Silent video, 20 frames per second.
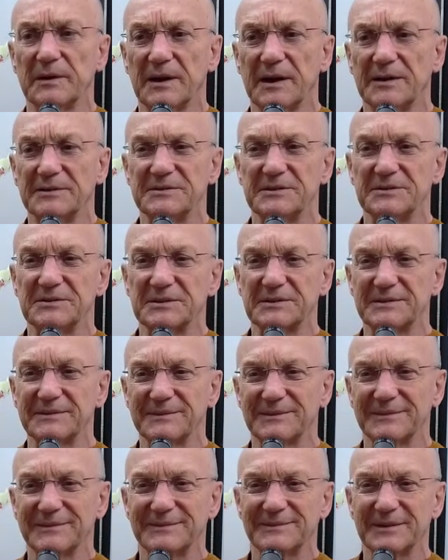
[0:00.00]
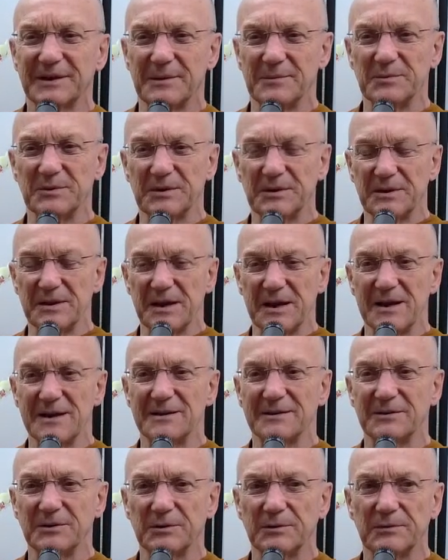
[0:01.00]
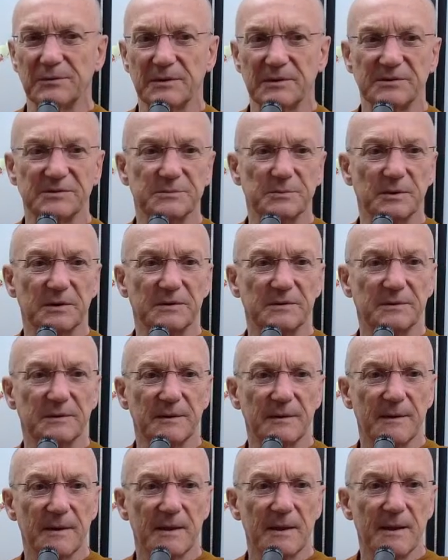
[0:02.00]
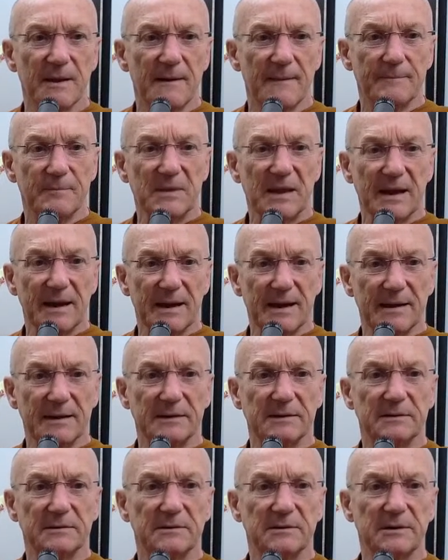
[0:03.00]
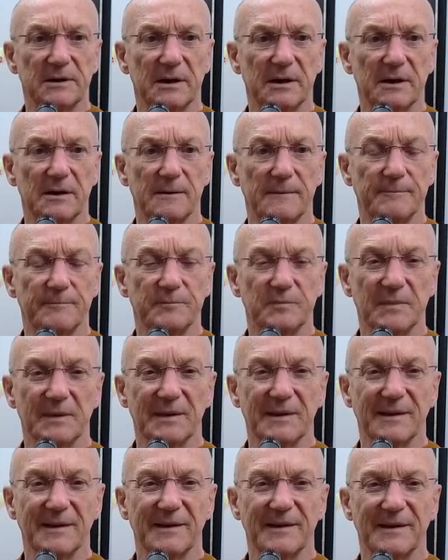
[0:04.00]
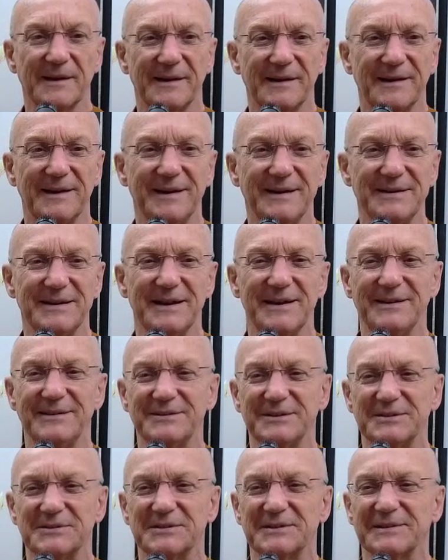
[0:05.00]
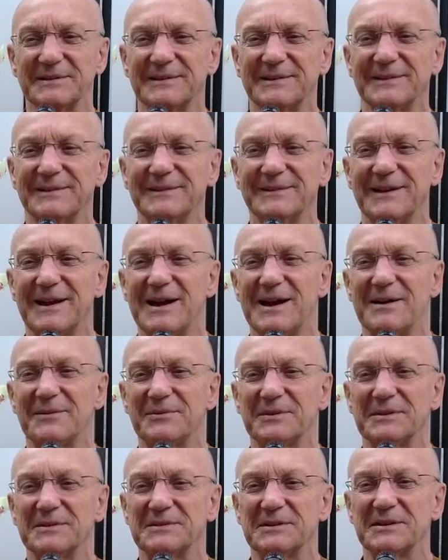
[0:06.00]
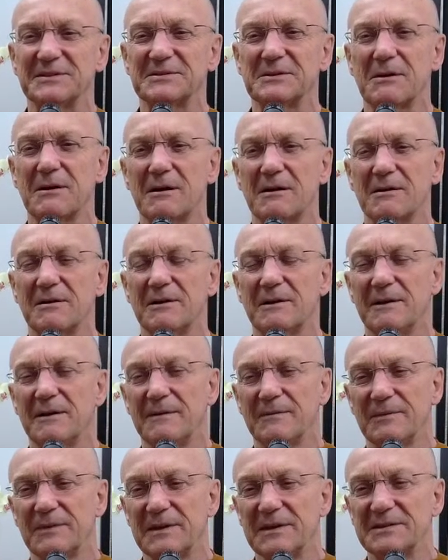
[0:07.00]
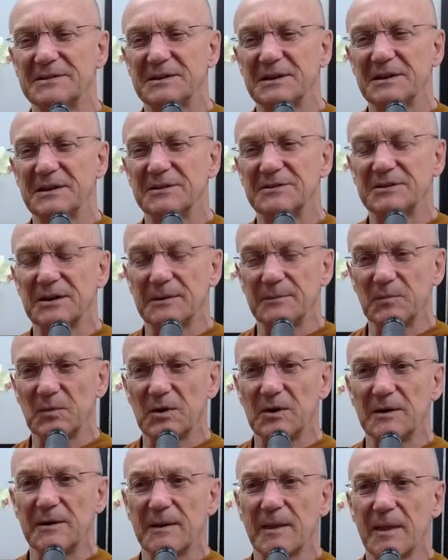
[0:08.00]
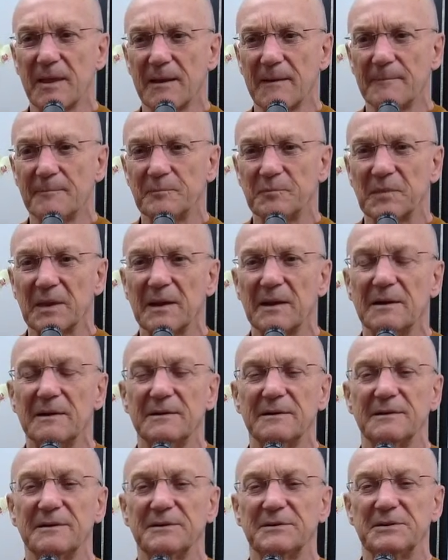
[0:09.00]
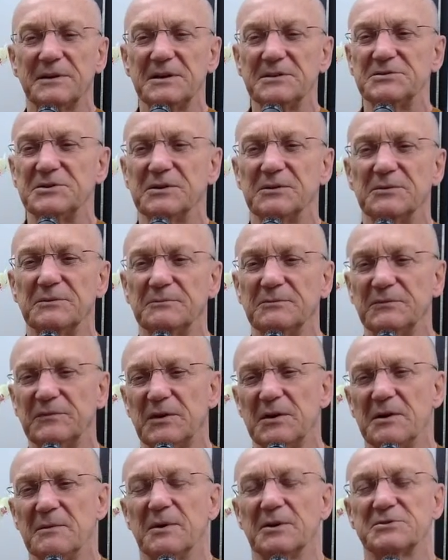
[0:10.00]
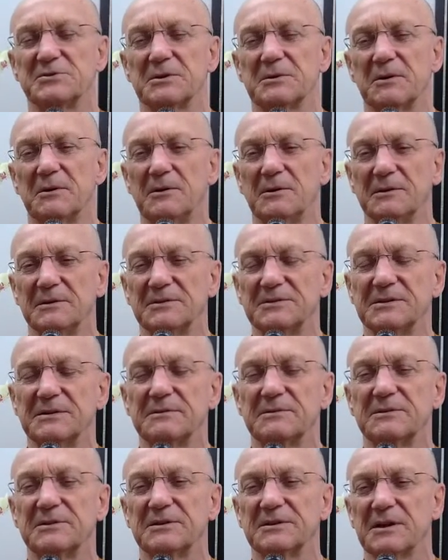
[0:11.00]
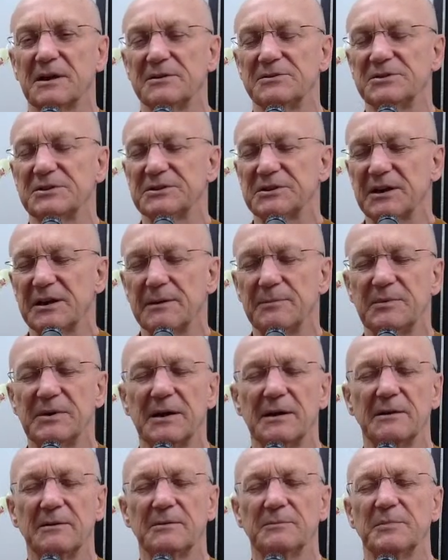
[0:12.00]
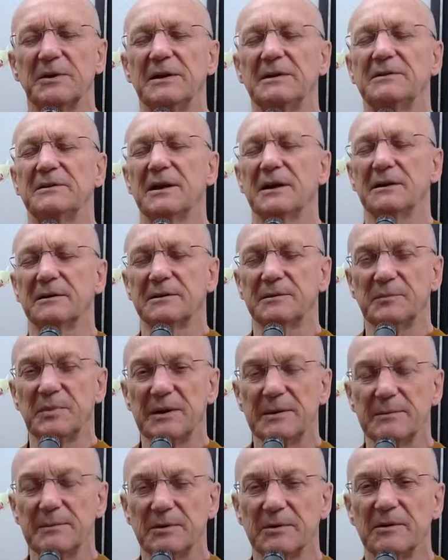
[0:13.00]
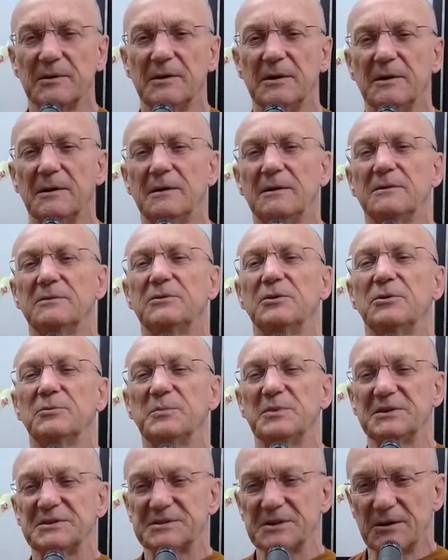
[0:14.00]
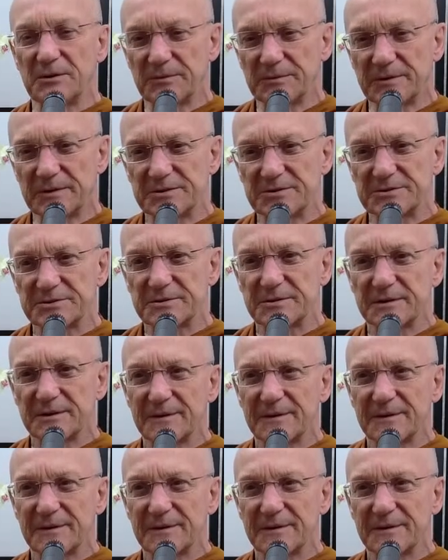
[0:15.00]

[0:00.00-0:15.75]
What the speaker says: as it's coming to the end, you have this what, and he just laughed and says, "Oh, these days I'm not teaching very much at all." I said, I just keep telling people, don't be selfish.